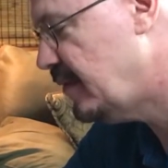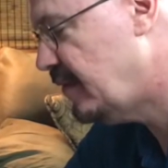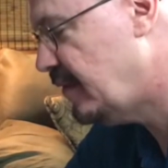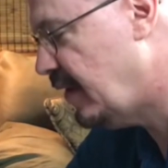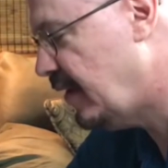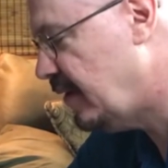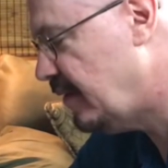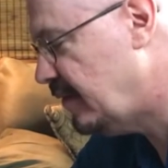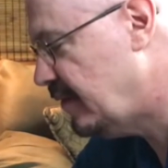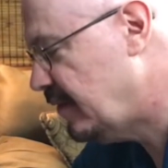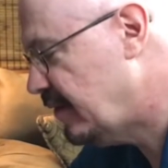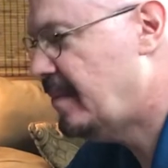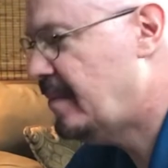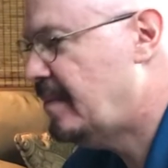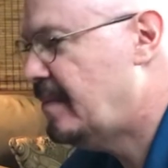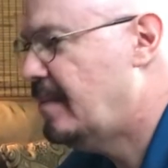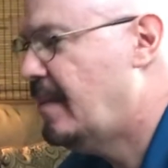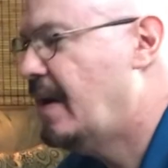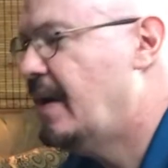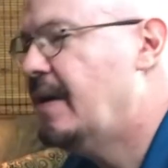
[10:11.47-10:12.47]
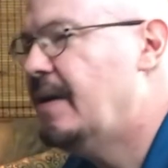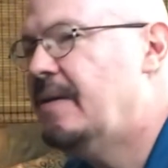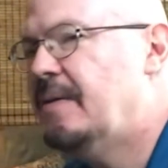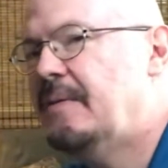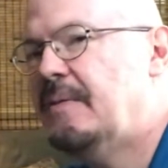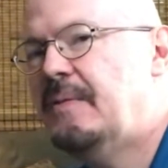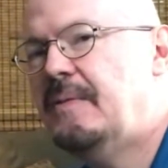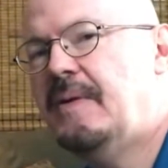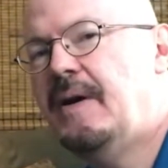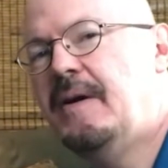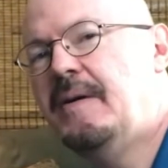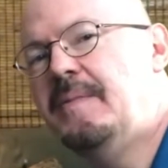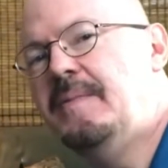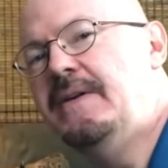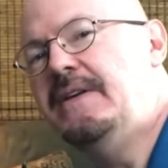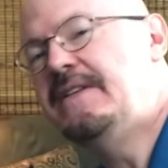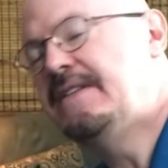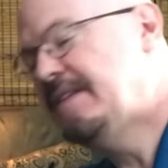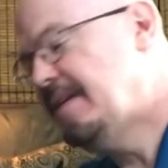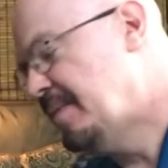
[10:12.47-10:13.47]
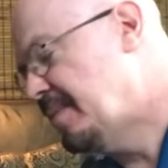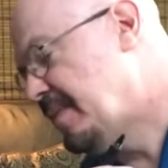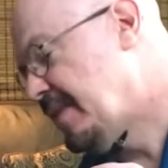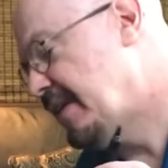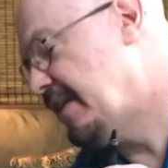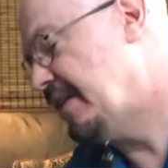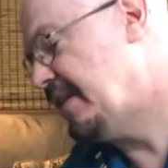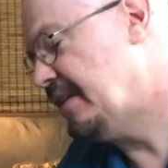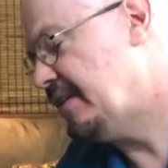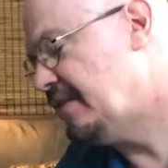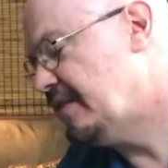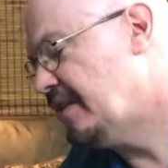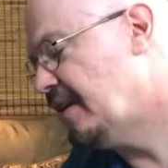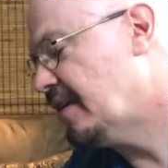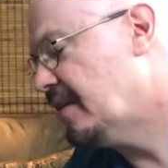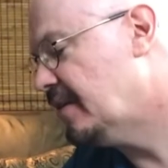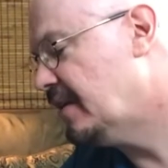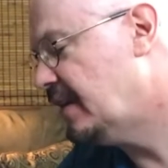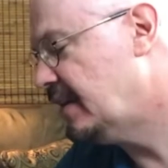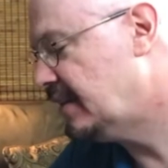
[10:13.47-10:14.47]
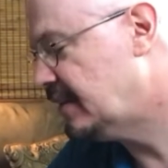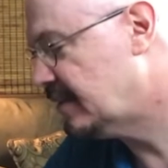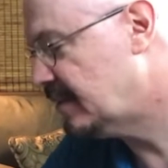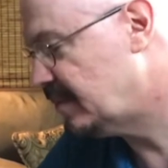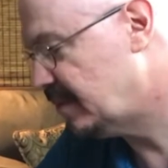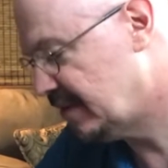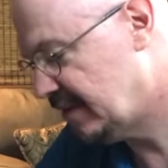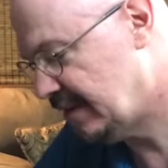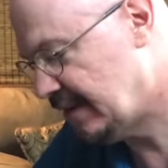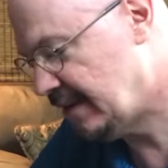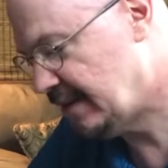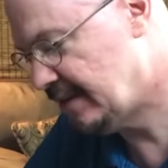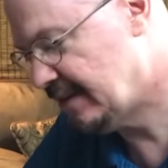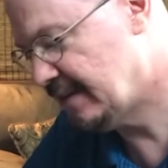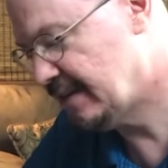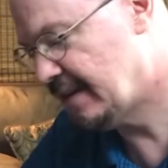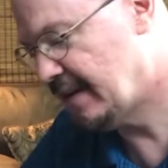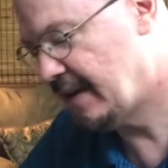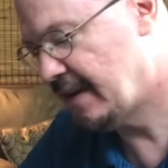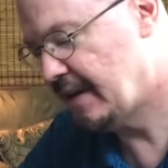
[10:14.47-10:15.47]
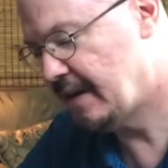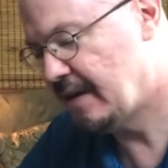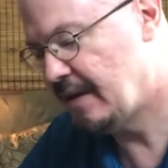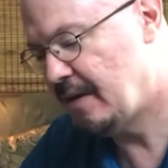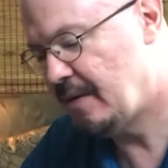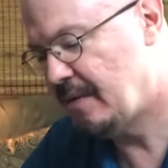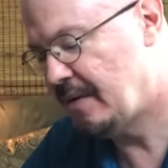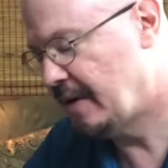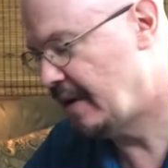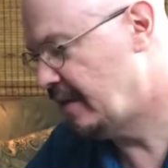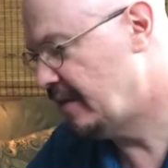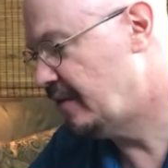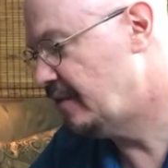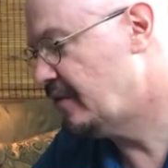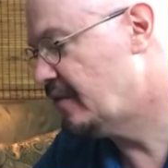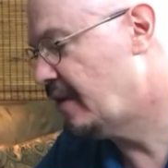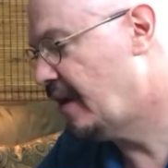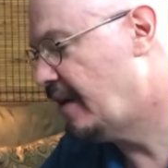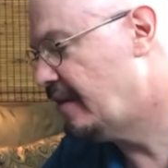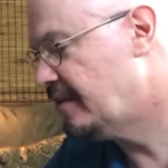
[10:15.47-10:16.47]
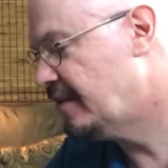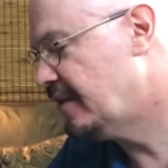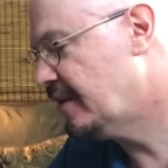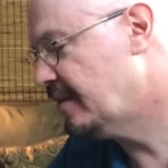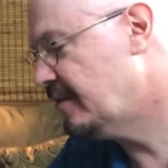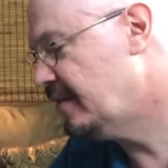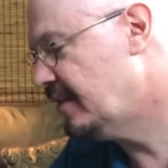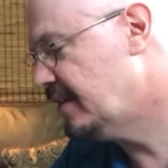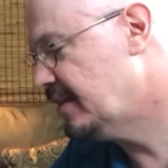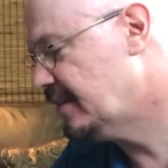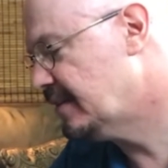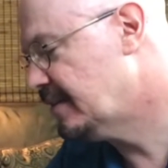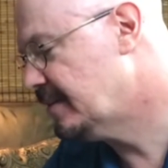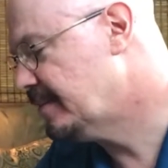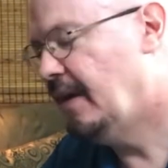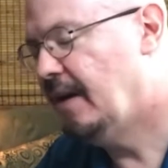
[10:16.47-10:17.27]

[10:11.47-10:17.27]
of might well be something that generates some scenes as I get going on the drafting of this.